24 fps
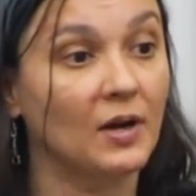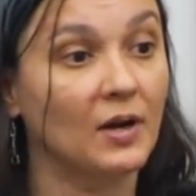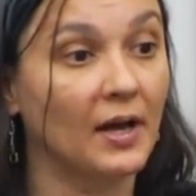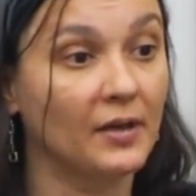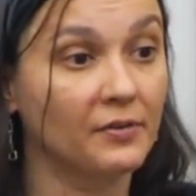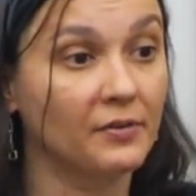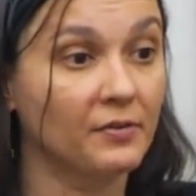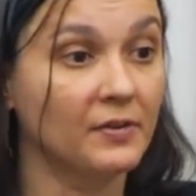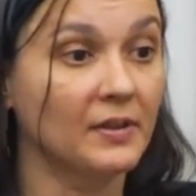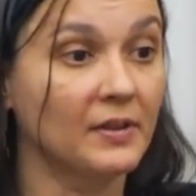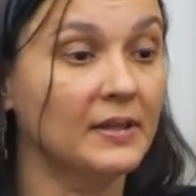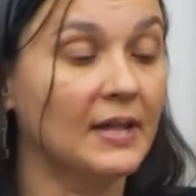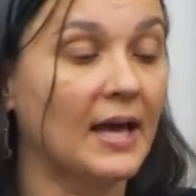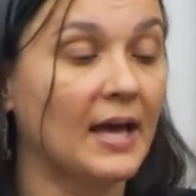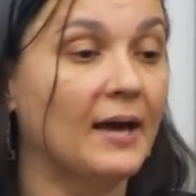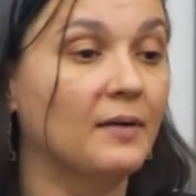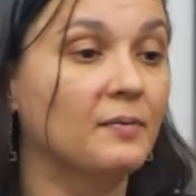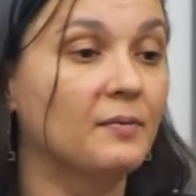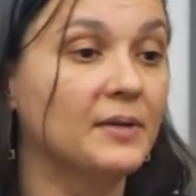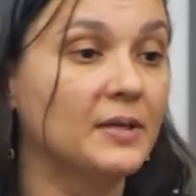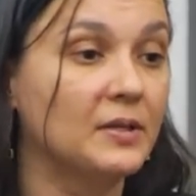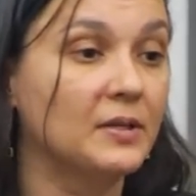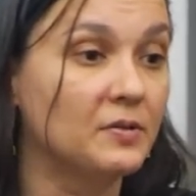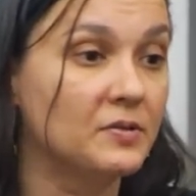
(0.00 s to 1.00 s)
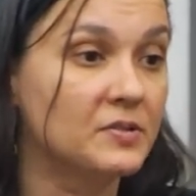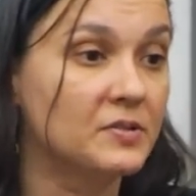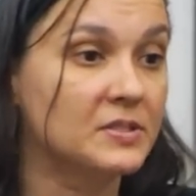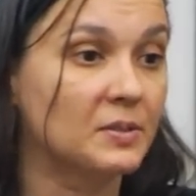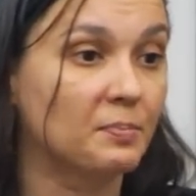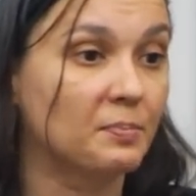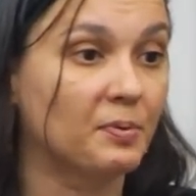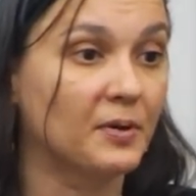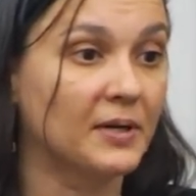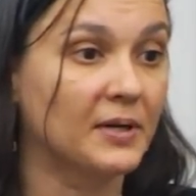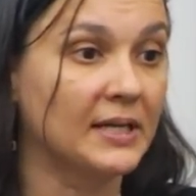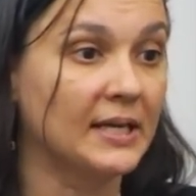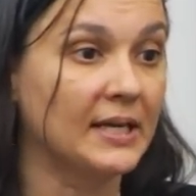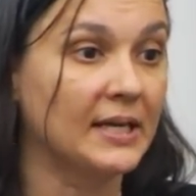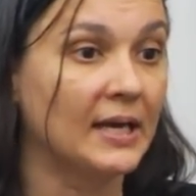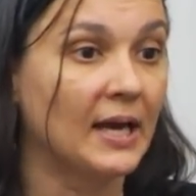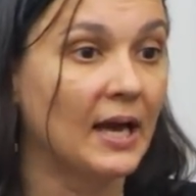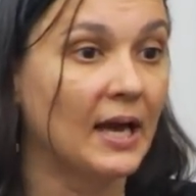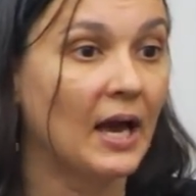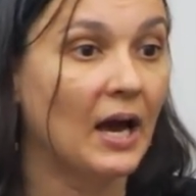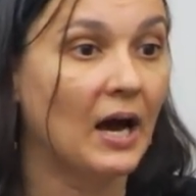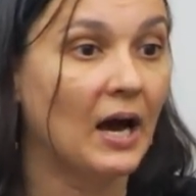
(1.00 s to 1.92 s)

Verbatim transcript: Other than that, we used a pretty